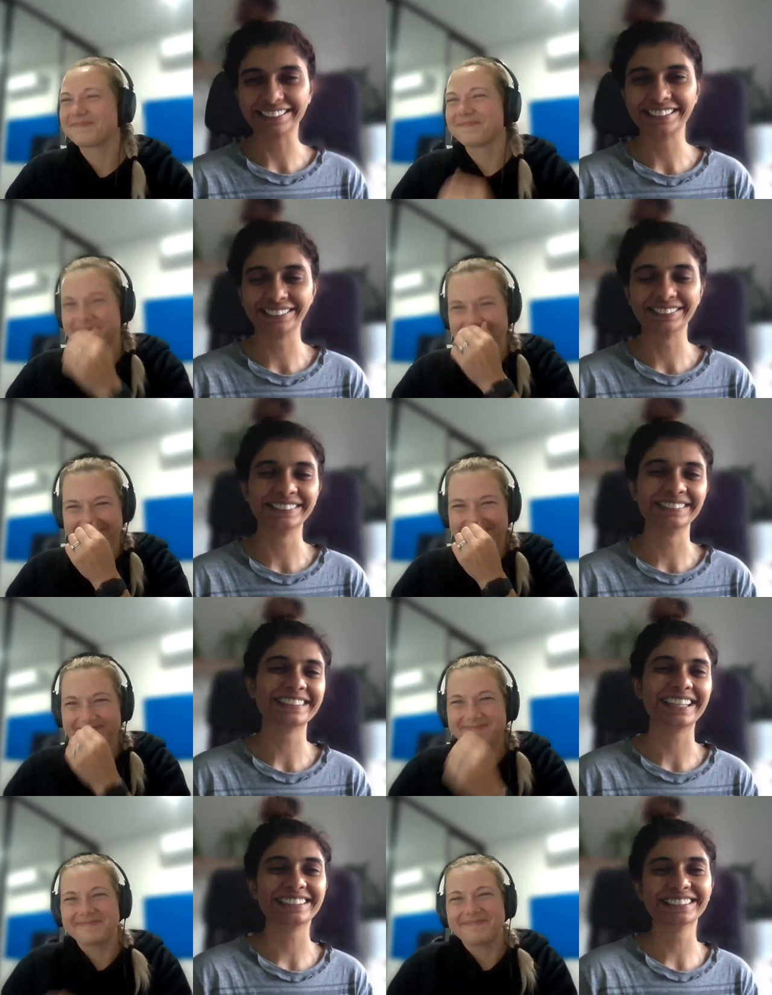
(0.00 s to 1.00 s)
Speaker 1: is so cool.
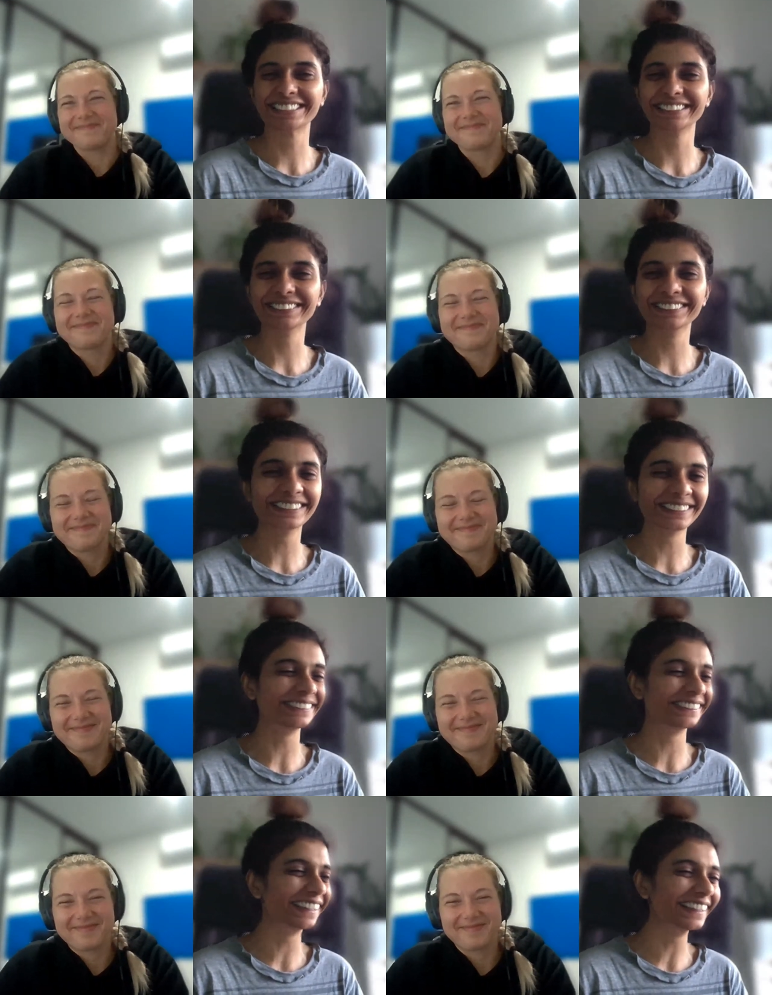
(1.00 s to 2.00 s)
That is so
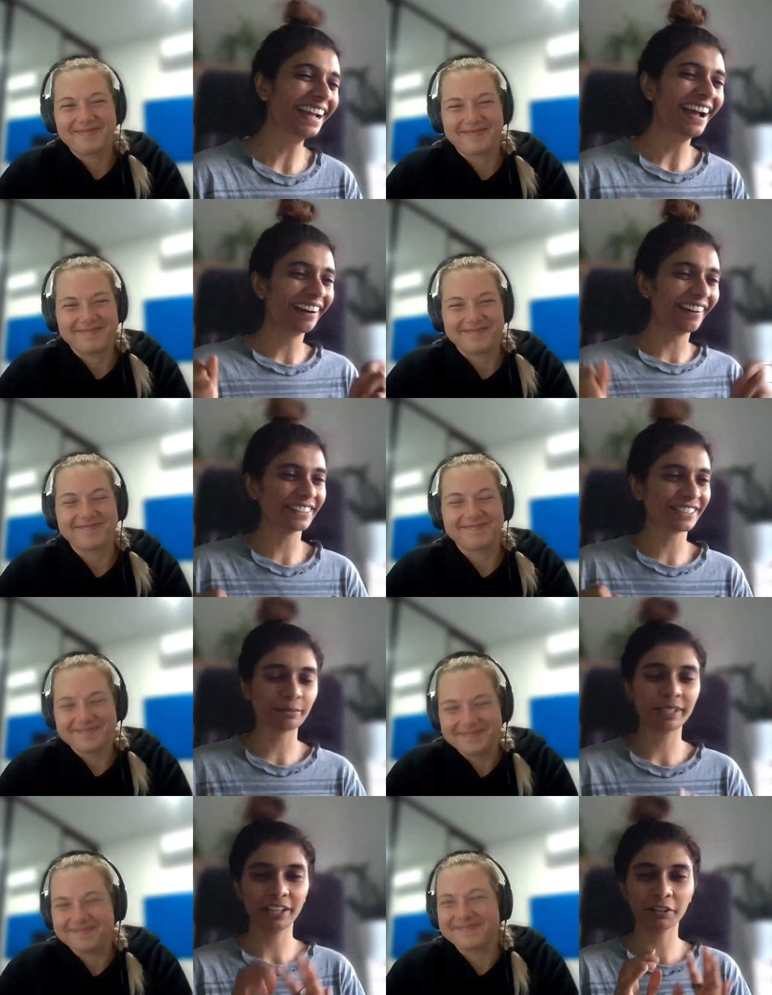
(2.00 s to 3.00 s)
cool.
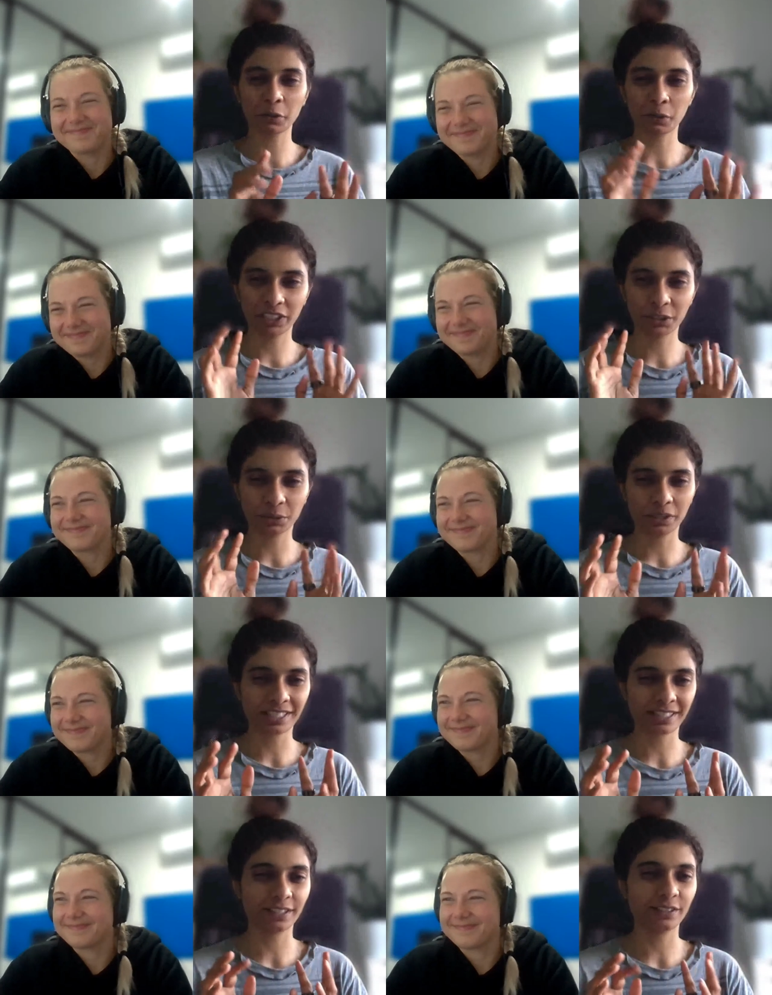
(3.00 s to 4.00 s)
Awesome. Cannot wait to
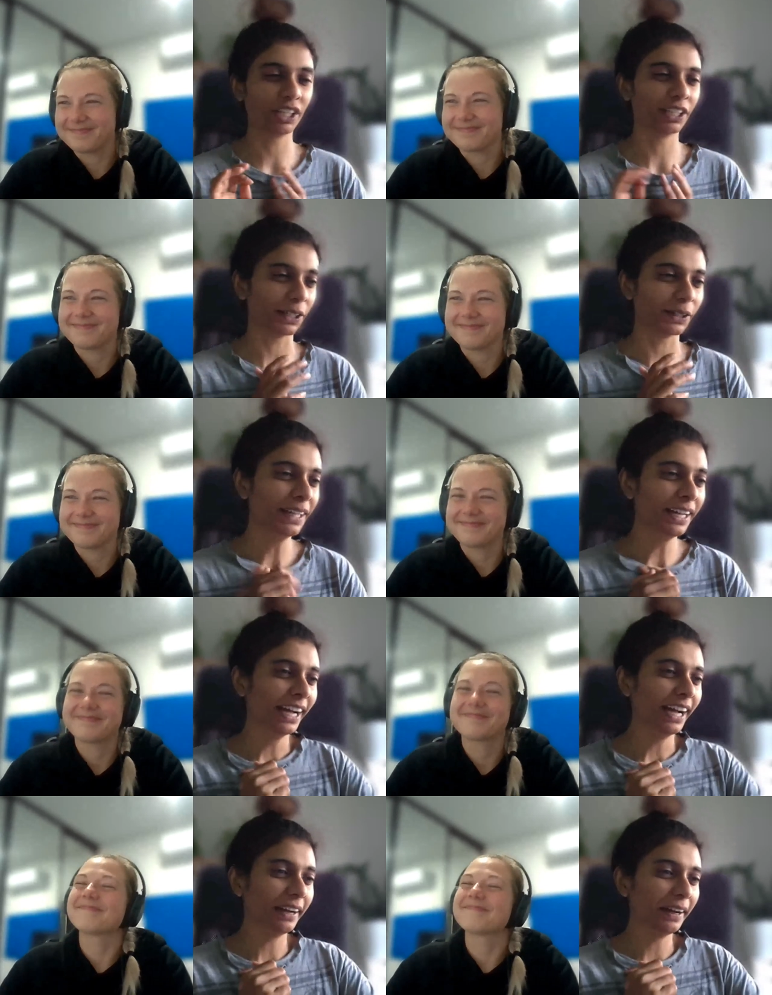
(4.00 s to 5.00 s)
watch that video.
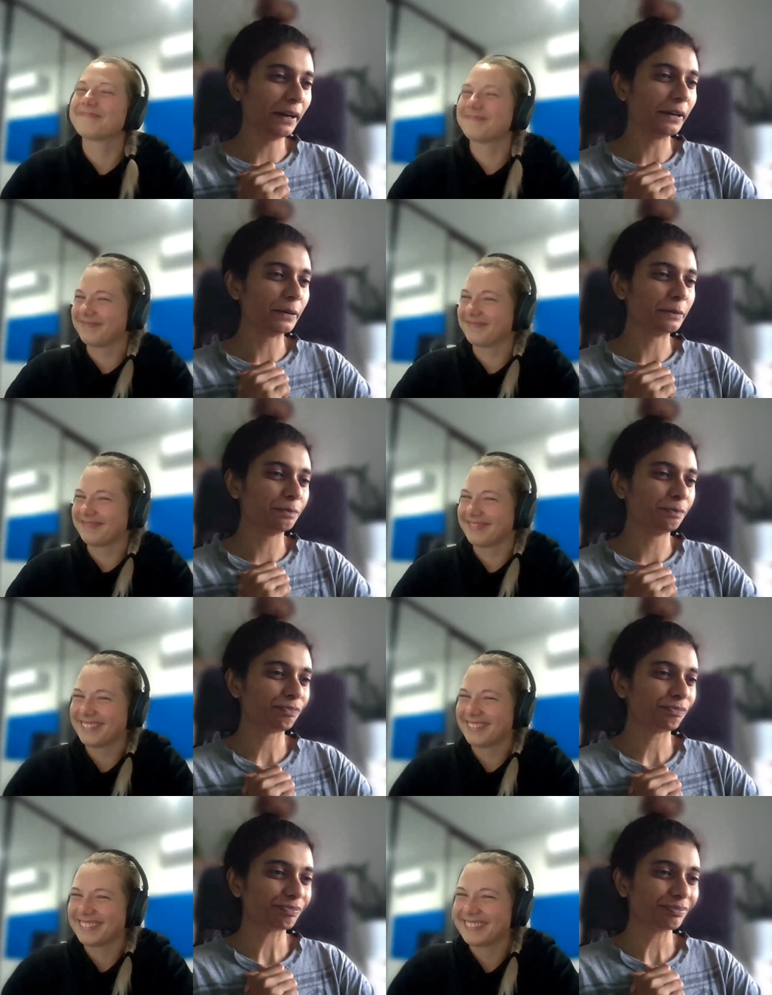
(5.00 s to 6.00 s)

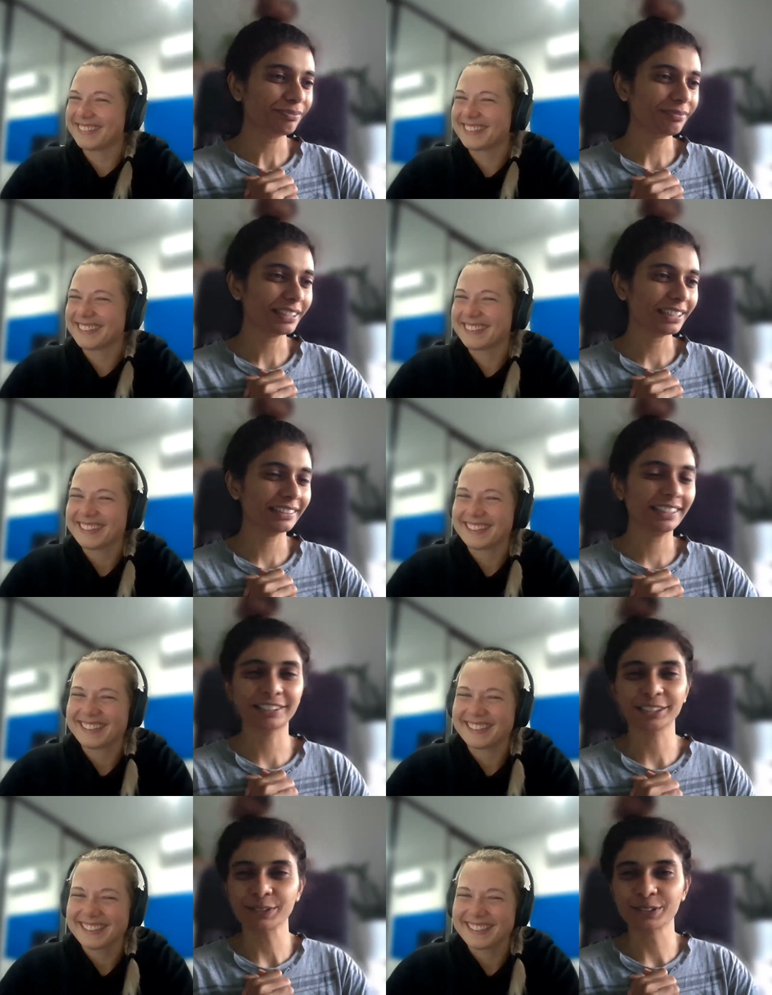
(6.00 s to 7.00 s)
Um,
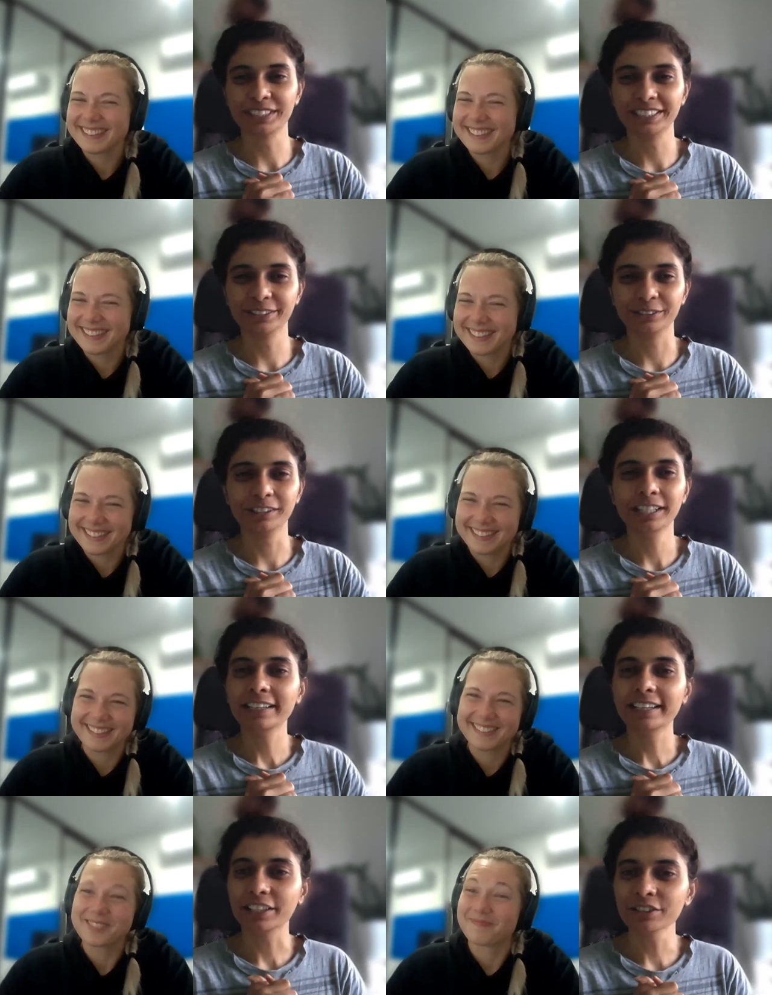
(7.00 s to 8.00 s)
that sounds really cool.
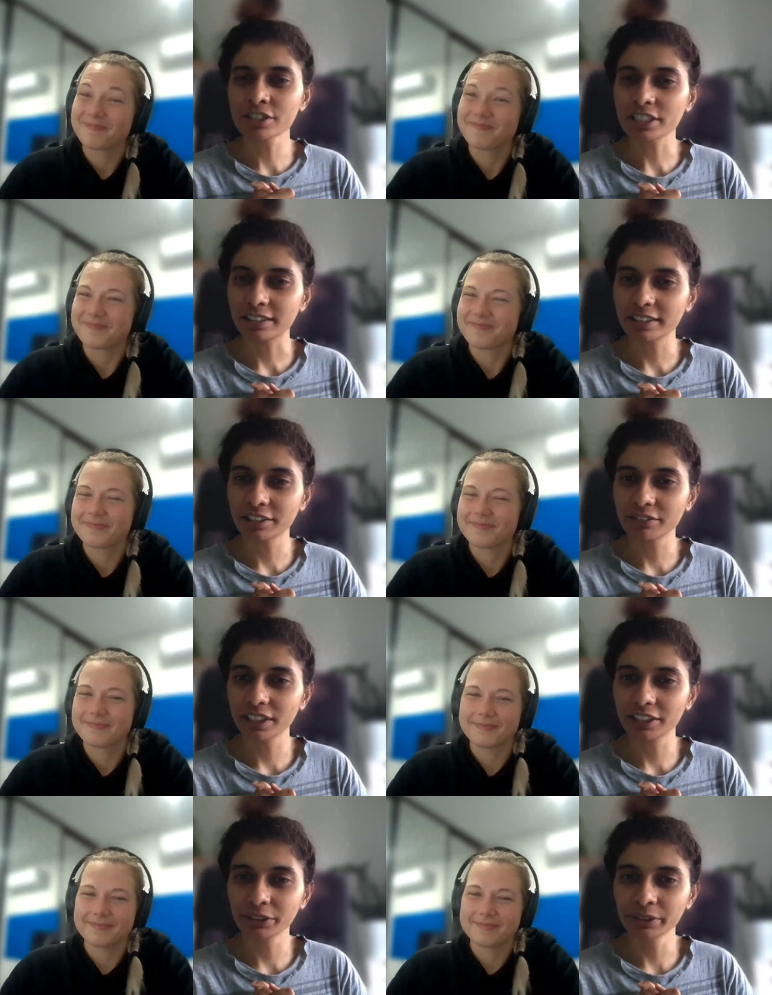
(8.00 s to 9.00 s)
Can you share that
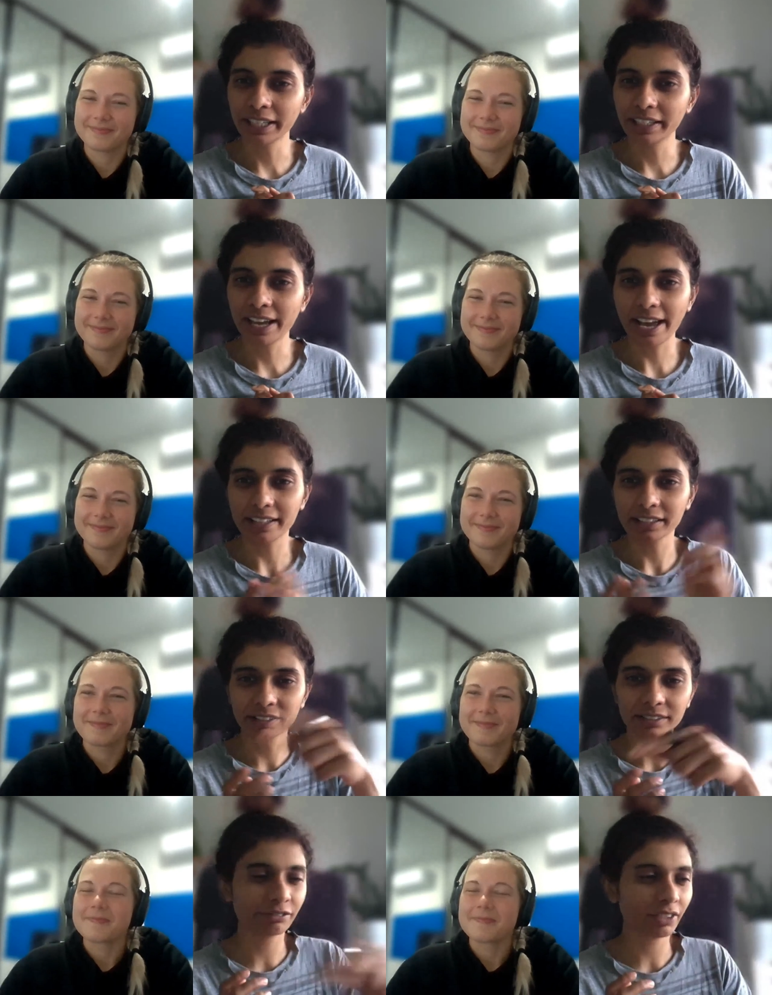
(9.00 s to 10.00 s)
video? Can I add it
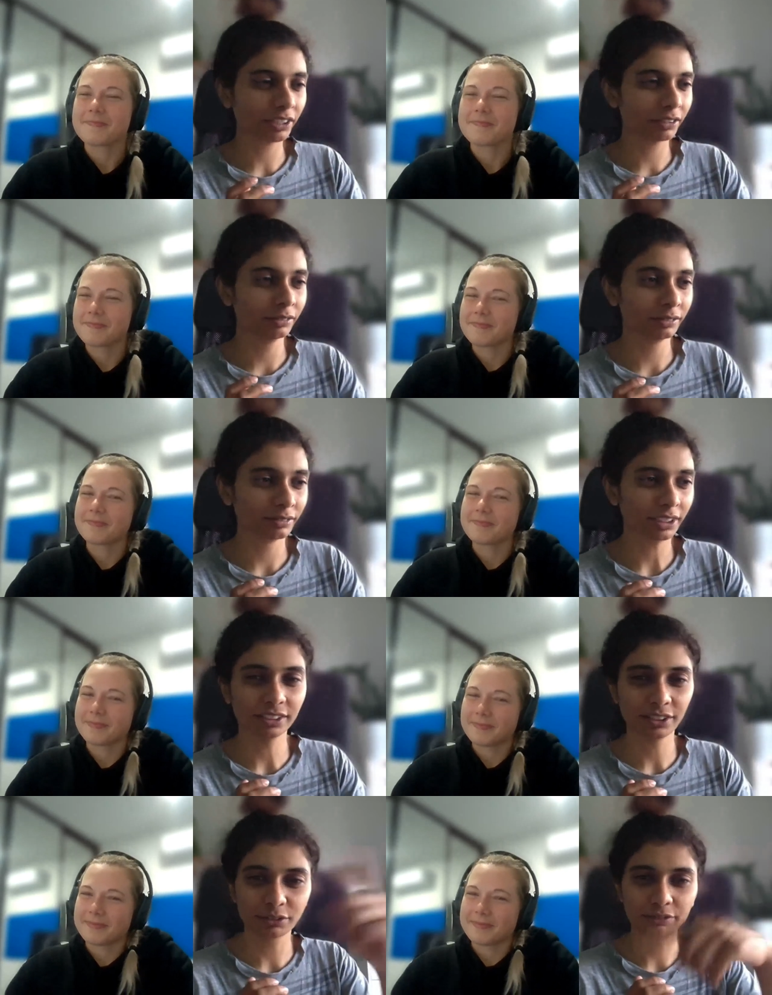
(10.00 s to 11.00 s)
in the video?
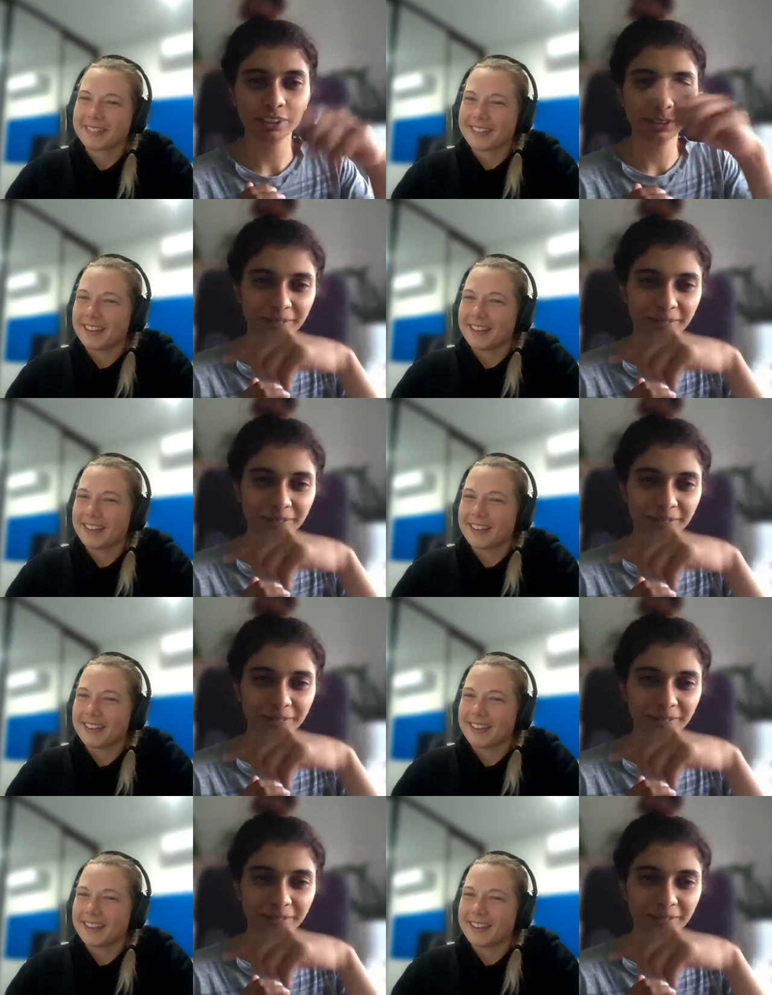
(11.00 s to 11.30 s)
In this video?